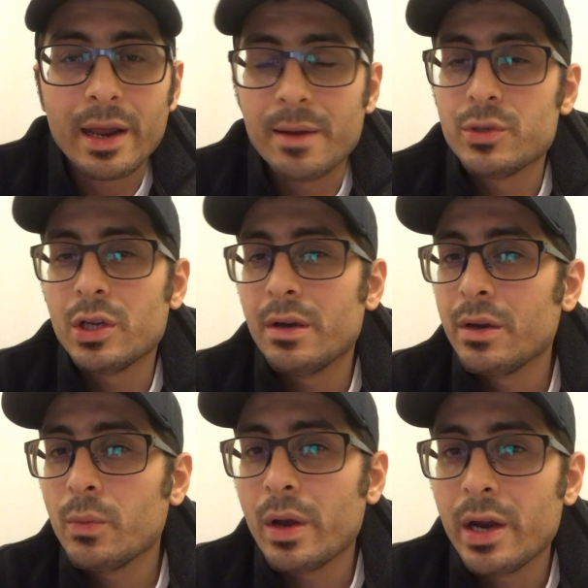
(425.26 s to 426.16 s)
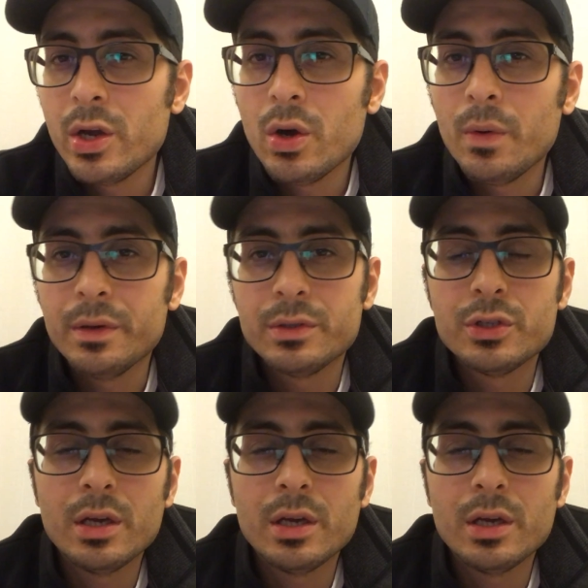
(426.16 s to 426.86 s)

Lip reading: and I'm sharing what I know, and